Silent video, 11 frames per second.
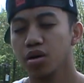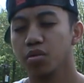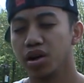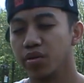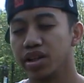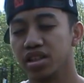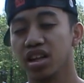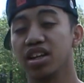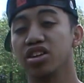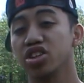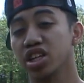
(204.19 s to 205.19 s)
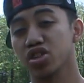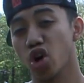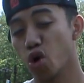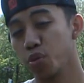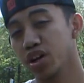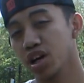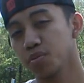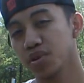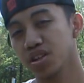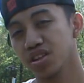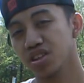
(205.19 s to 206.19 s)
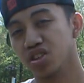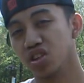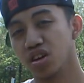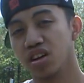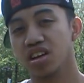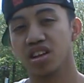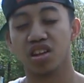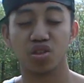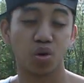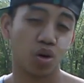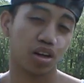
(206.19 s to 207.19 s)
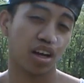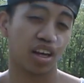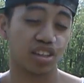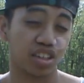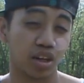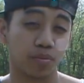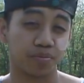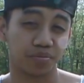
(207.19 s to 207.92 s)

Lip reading: But anyways, let your chest open up during the torque and jump.